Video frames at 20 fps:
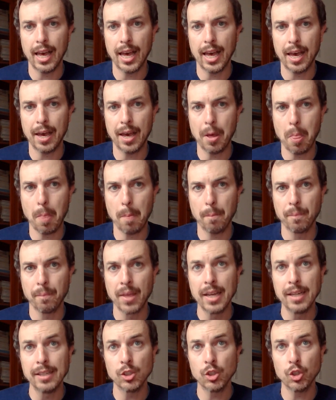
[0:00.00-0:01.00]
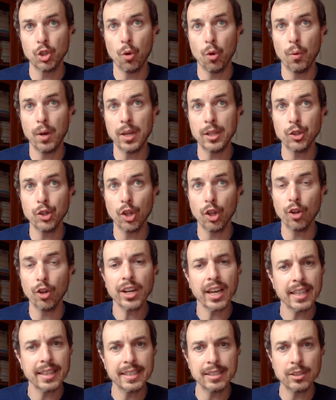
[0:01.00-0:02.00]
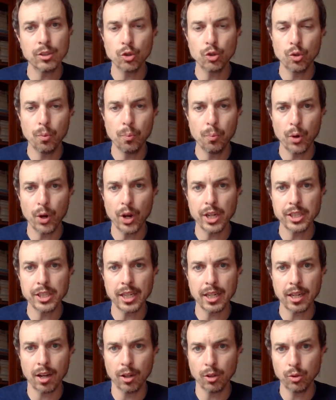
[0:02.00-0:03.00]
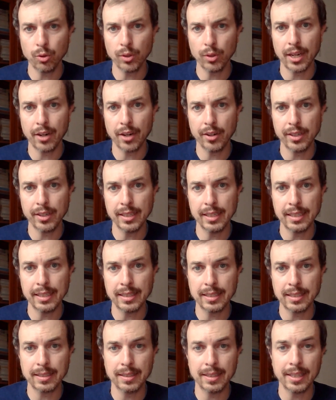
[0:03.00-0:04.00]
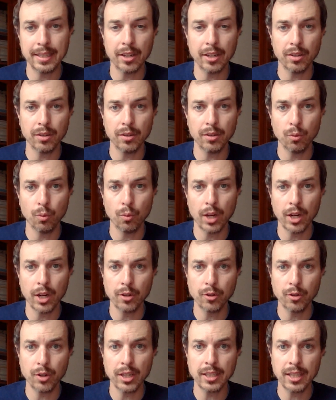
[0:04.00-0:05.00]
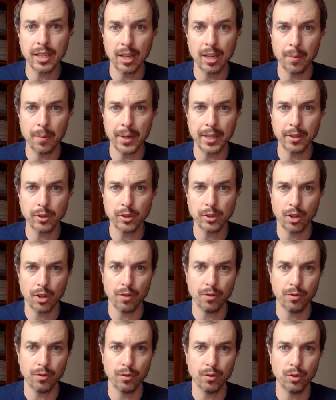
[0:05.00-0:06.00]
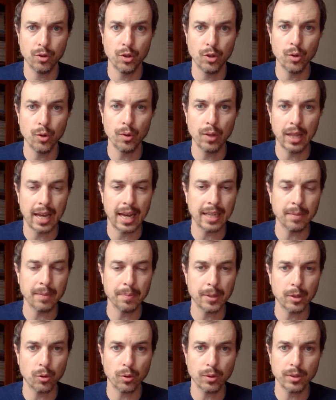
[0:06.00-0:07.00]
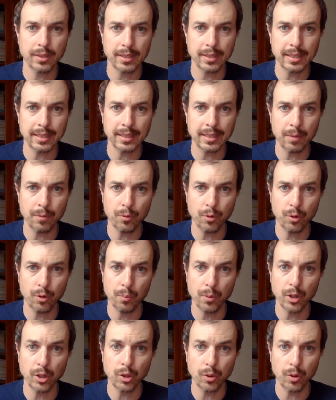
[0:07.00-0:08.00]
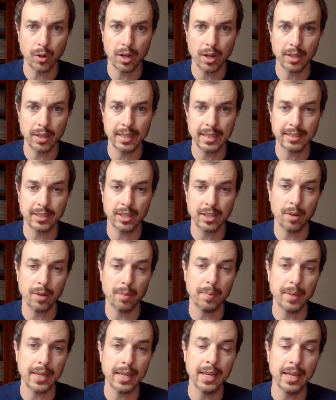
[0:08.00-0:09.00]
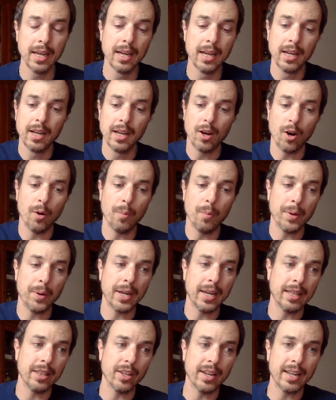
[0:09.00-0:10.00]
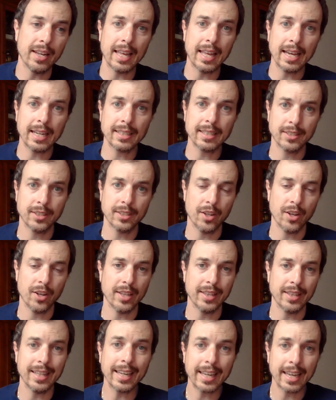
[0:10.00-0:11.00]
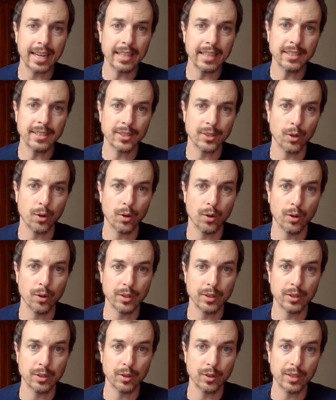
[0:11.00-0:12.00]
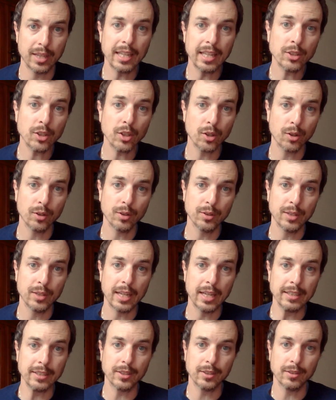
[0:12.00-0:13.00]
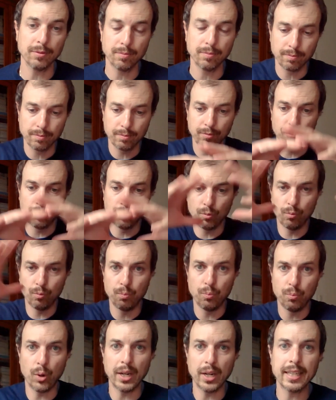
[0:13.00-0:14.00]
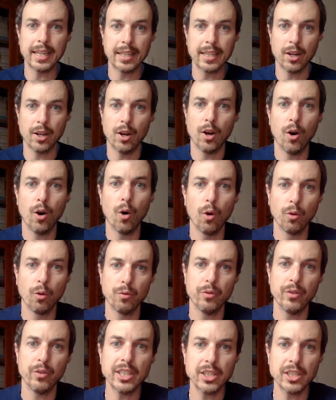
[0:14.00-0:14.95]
Um, so when you look at these two projects altogether, it's near 100 kilometers of new light metro system for Montreal that's going to be open in the next uh, decade. So so that's a that's bringing a whole